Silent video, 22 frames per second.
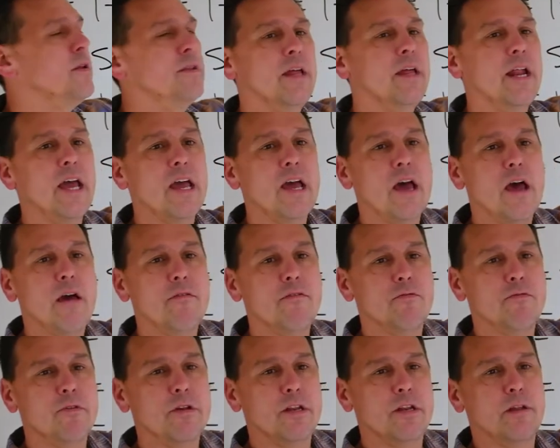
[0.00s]
that I
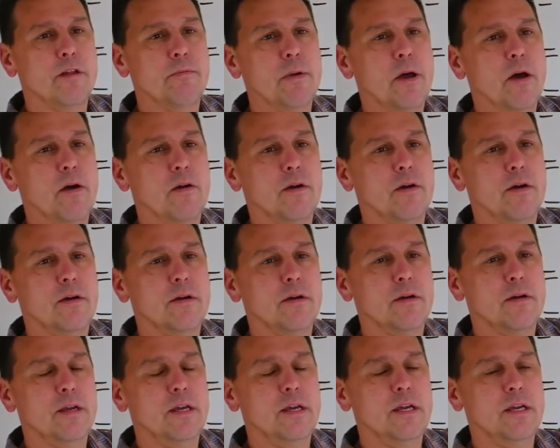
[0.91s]
haven't written about
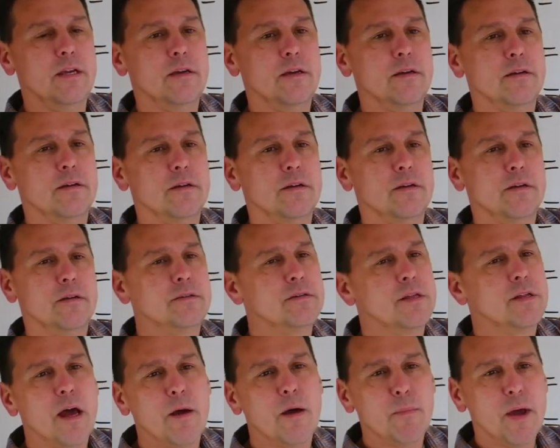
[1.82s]
E to
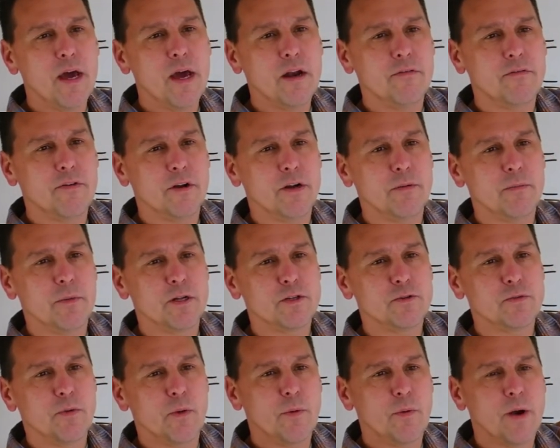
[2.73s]
not matter very
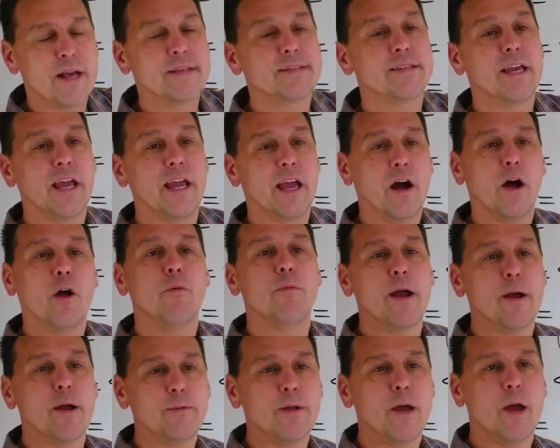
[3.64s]
much when we're asking
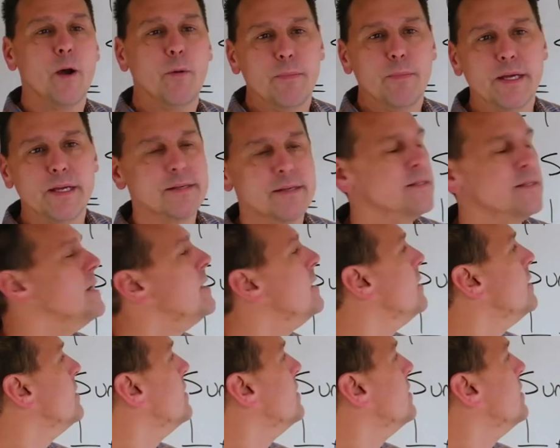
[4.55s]
around how big is E.